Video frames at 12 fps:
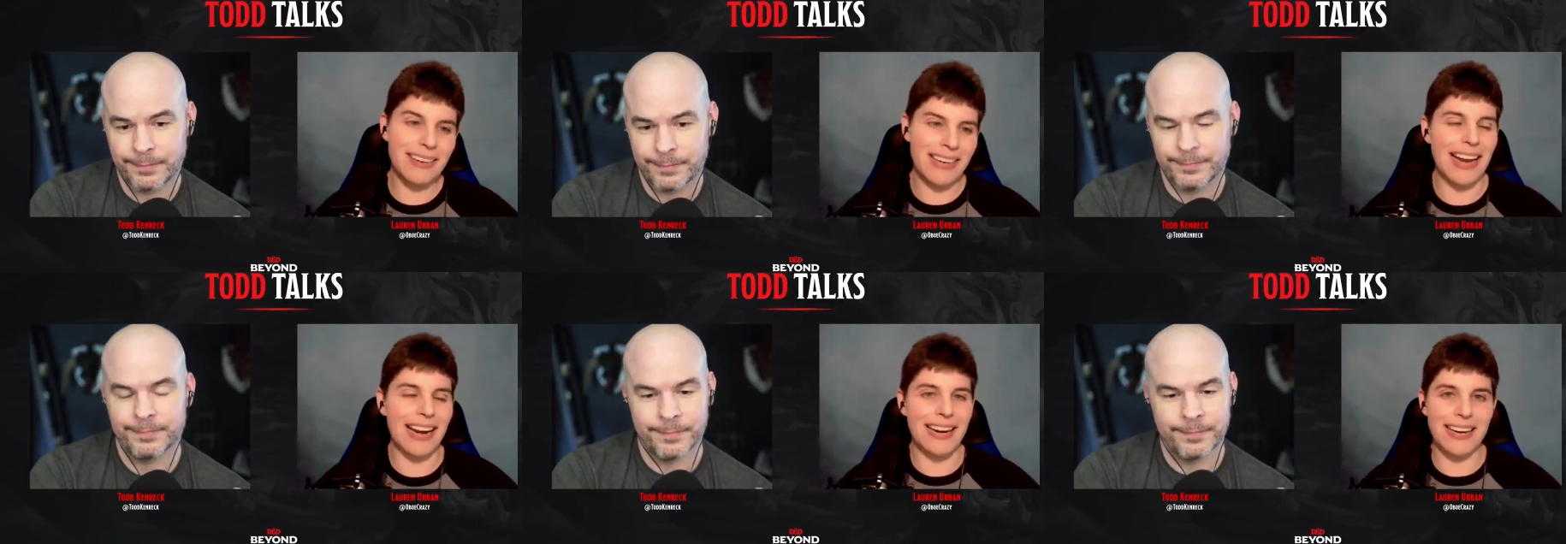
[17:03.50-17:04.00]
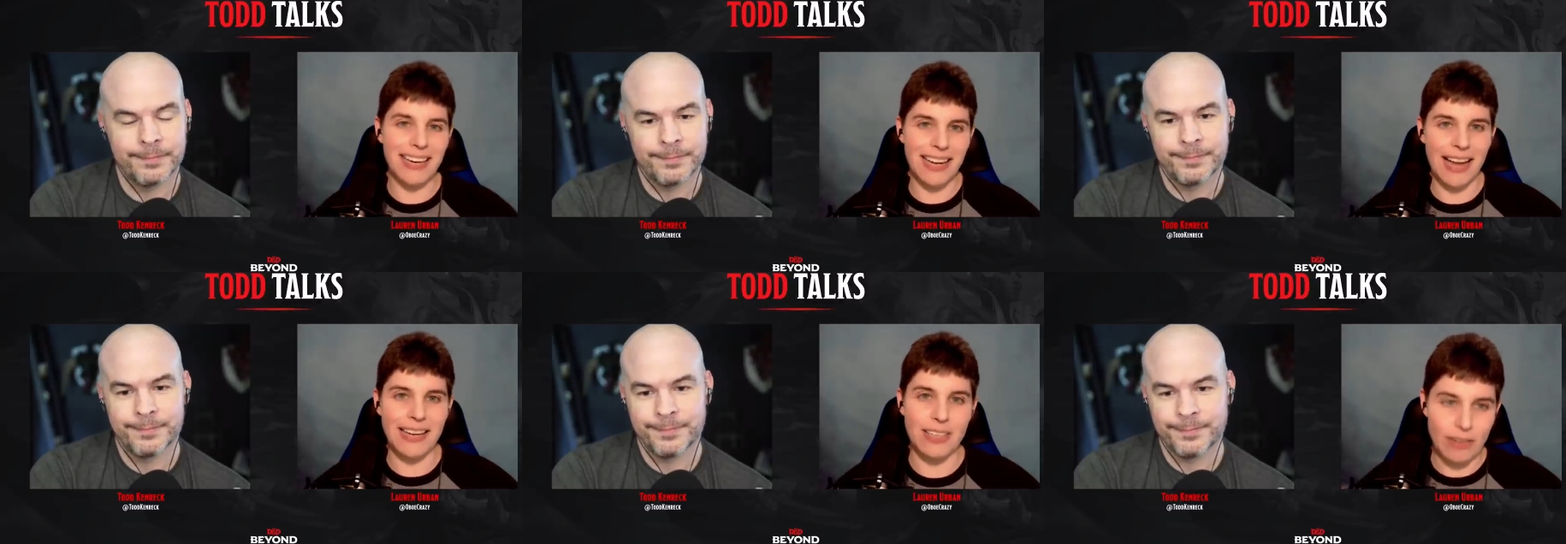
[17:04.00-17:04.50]
Speaker 1: uh, not
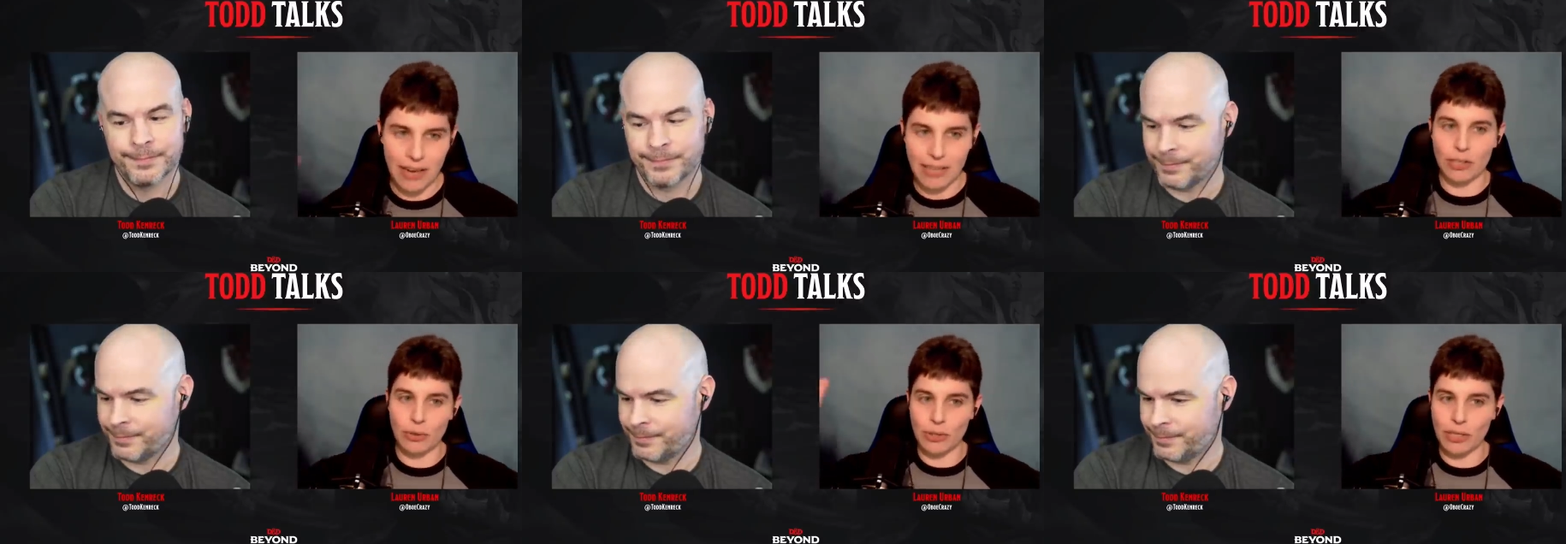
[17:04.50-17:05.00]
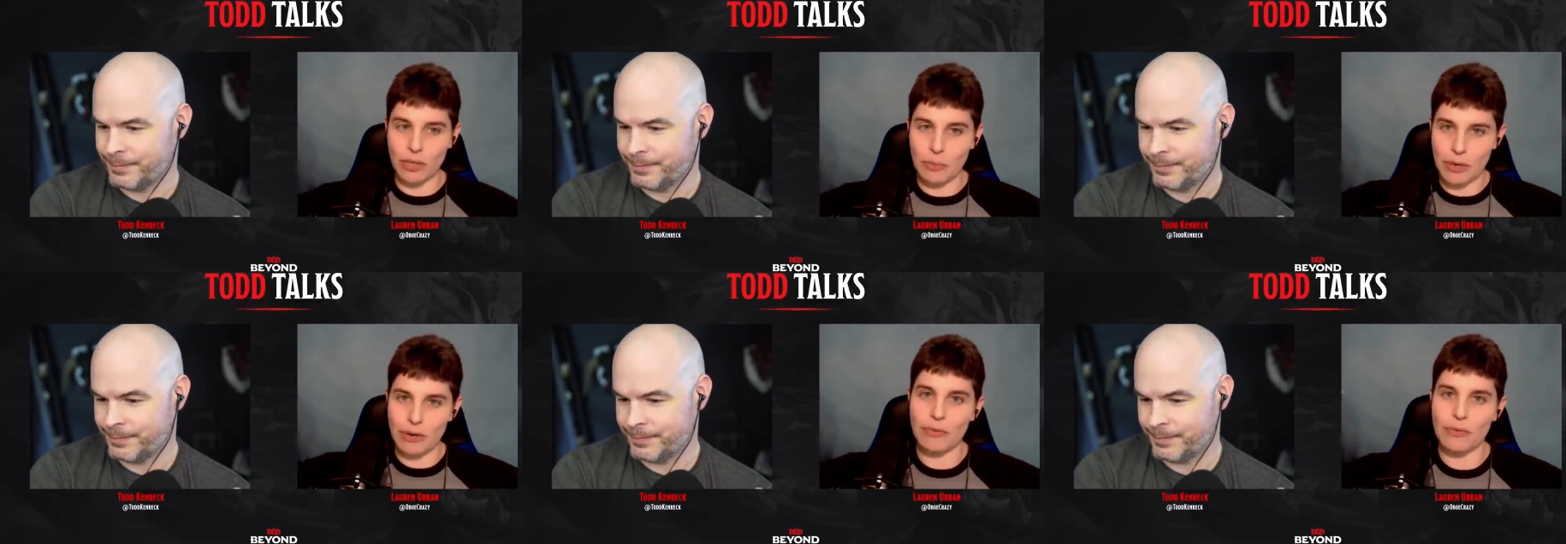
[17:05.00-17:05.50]
editing i can i can do a little
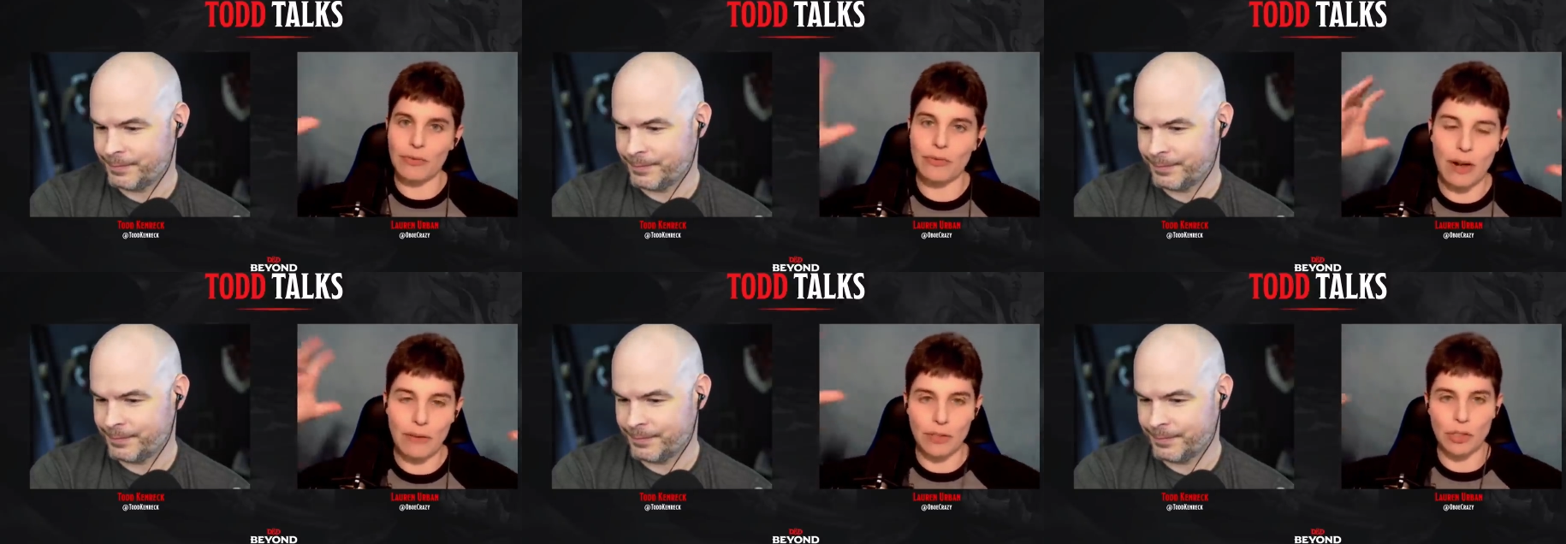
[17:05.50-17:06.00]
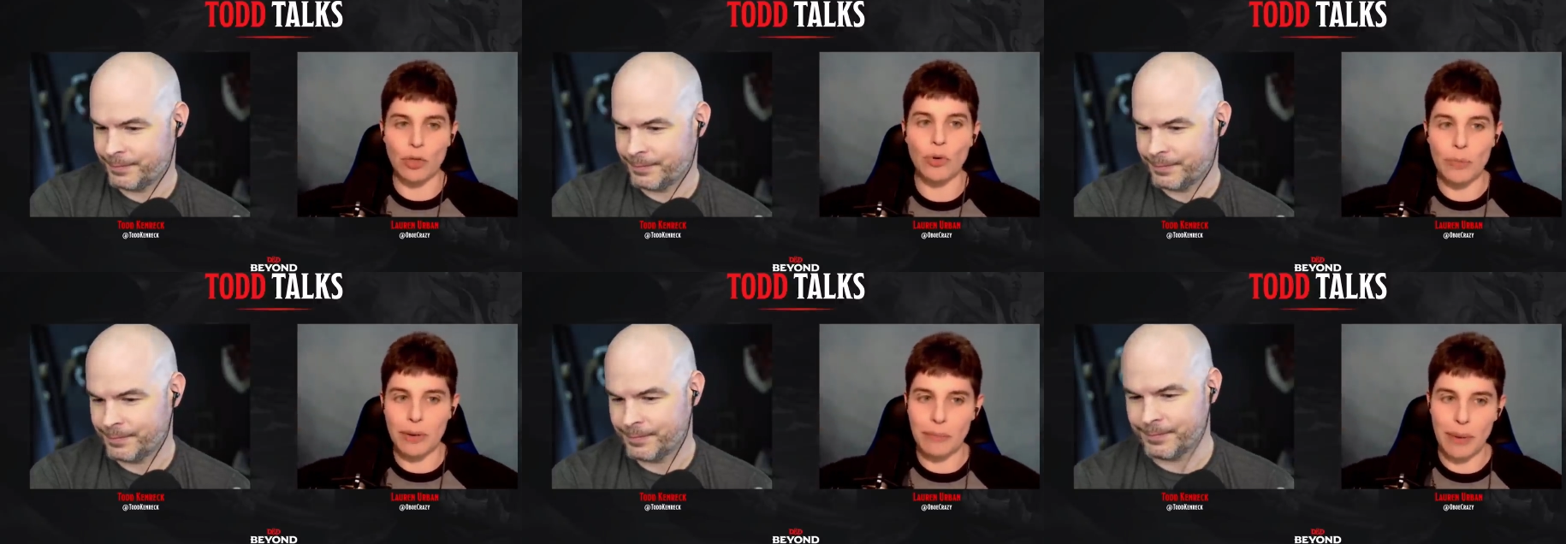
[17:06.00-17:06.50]
bit of of
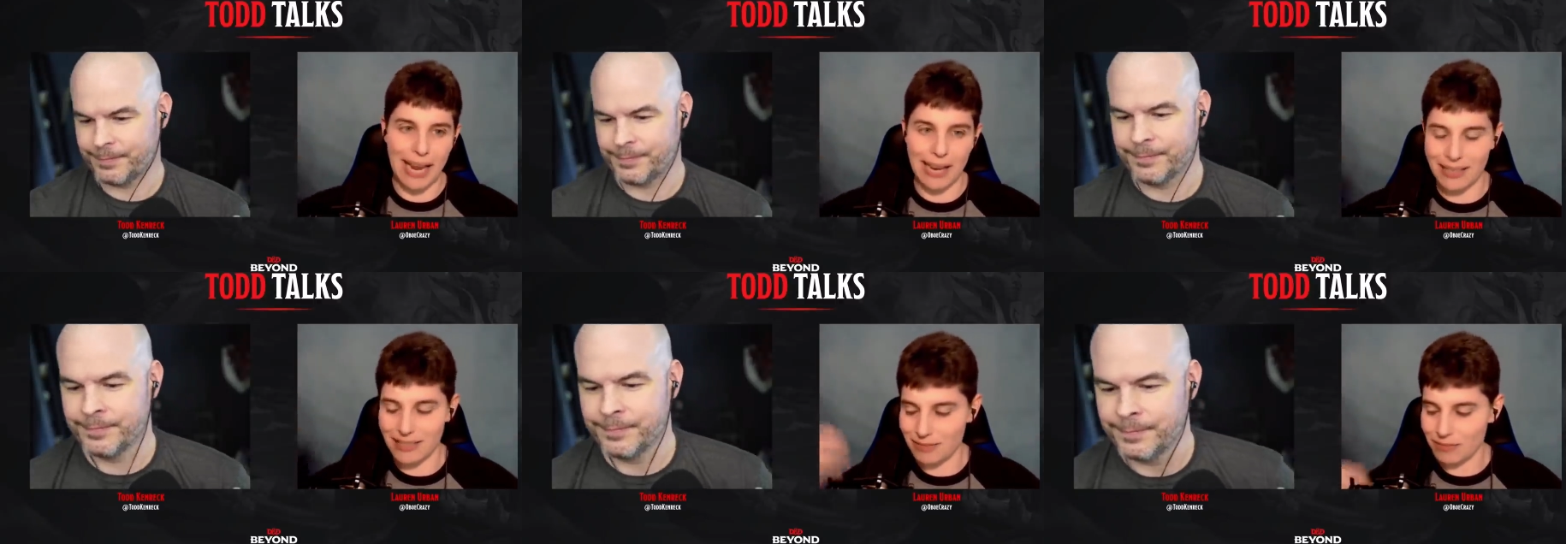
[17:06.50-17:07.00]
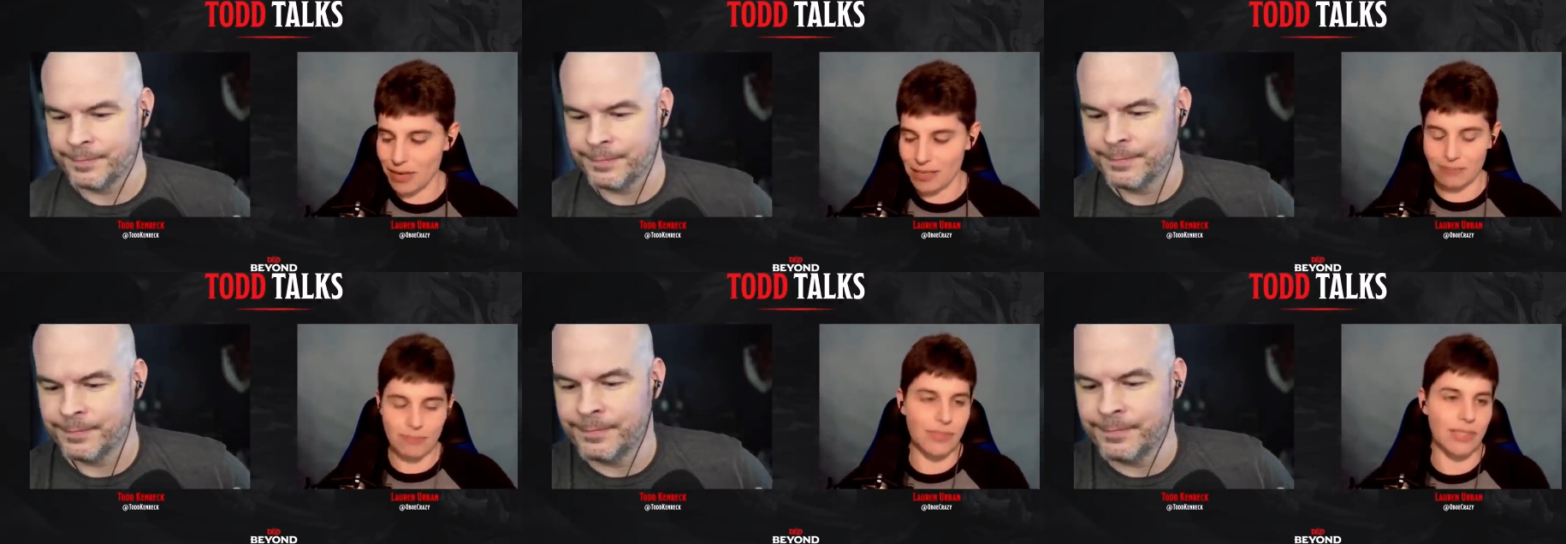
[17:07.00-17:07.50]
zoom and pan and
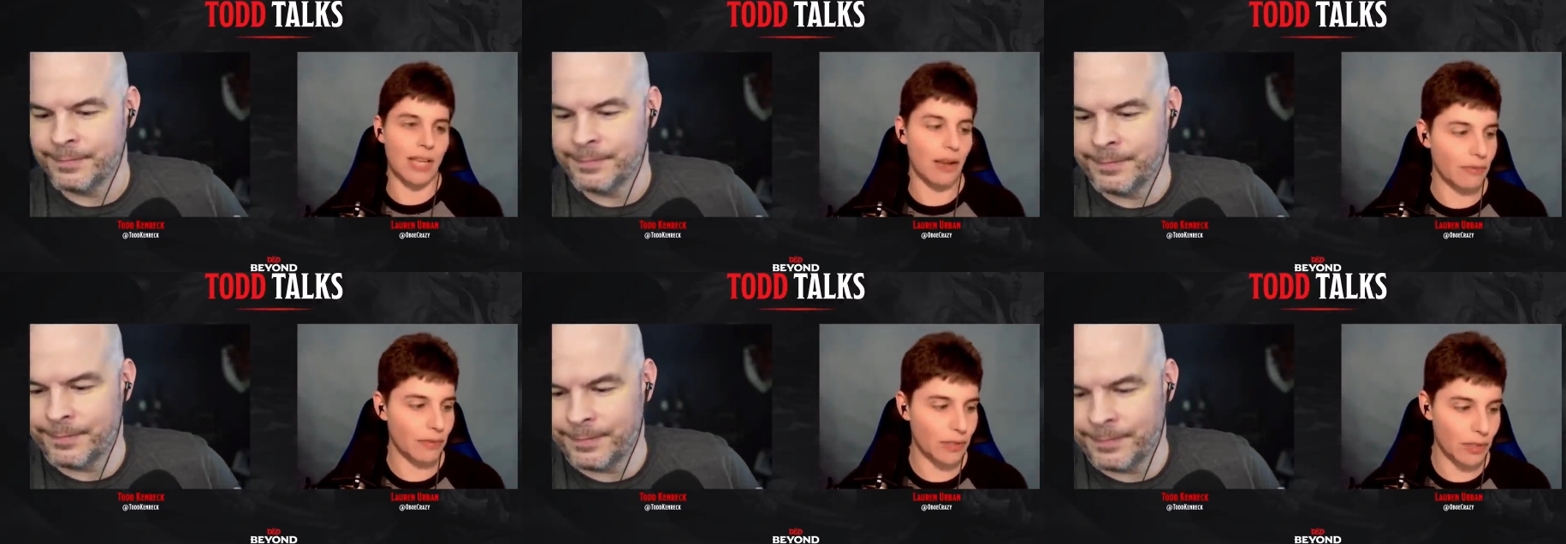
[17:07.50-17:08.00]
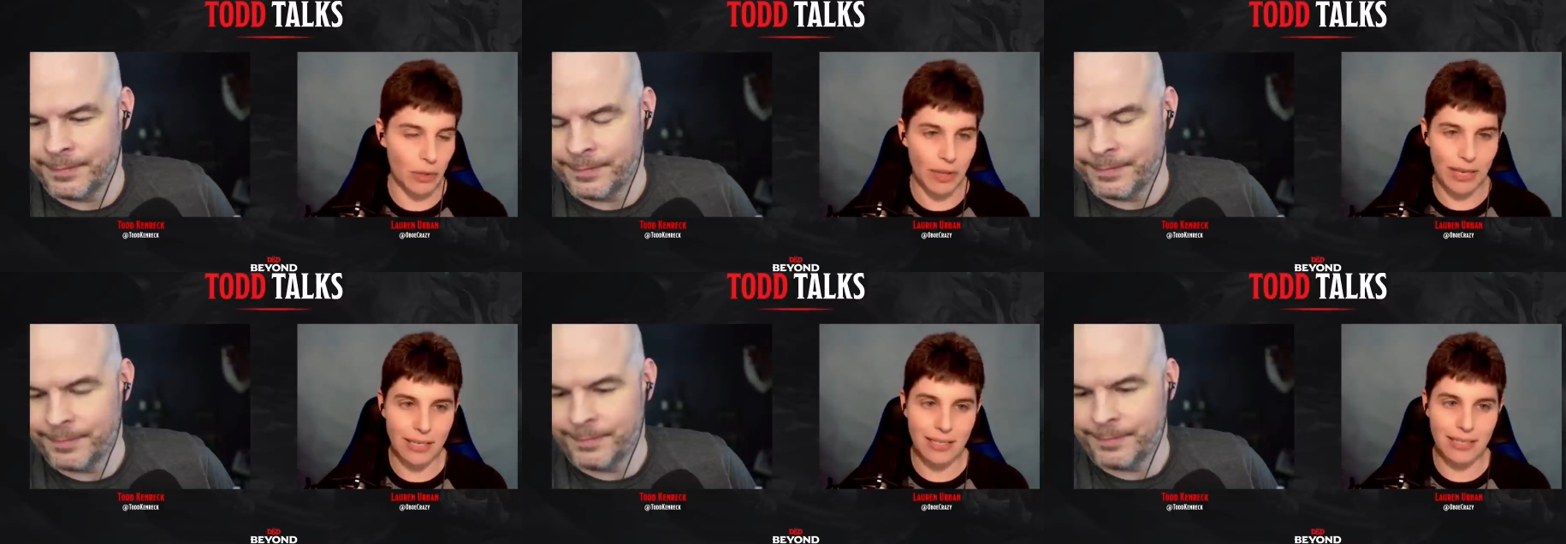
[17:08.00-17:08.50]
and stuff so
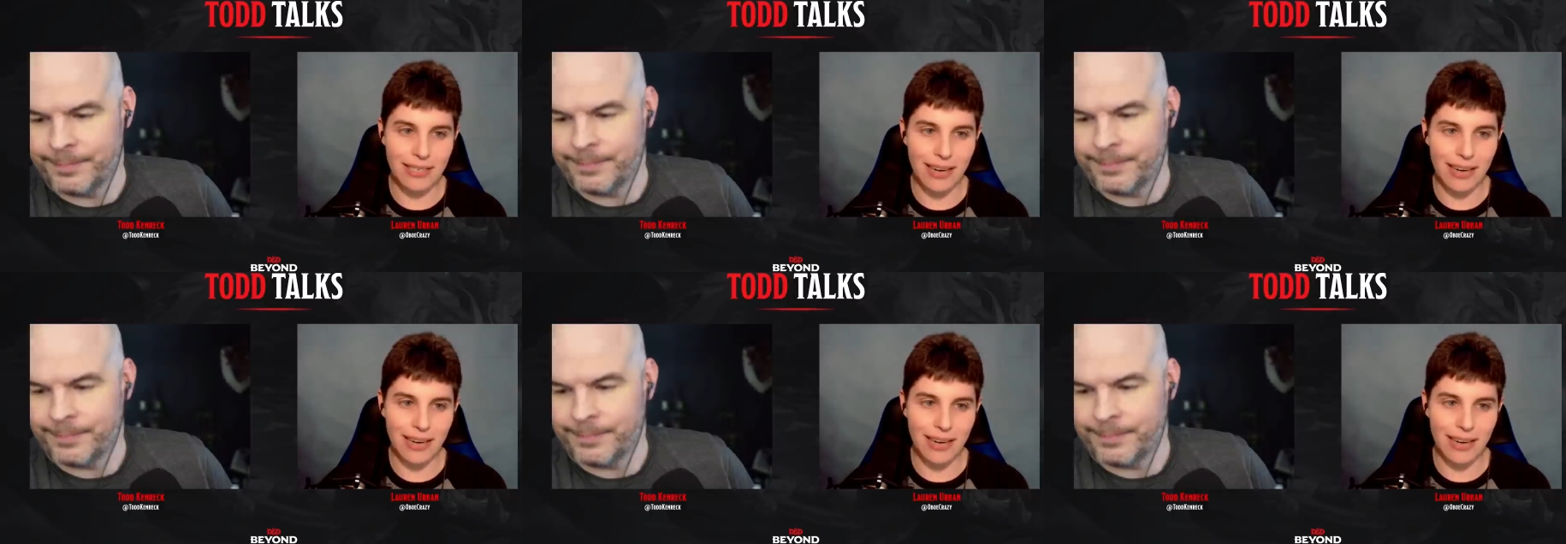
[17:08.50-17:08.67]
that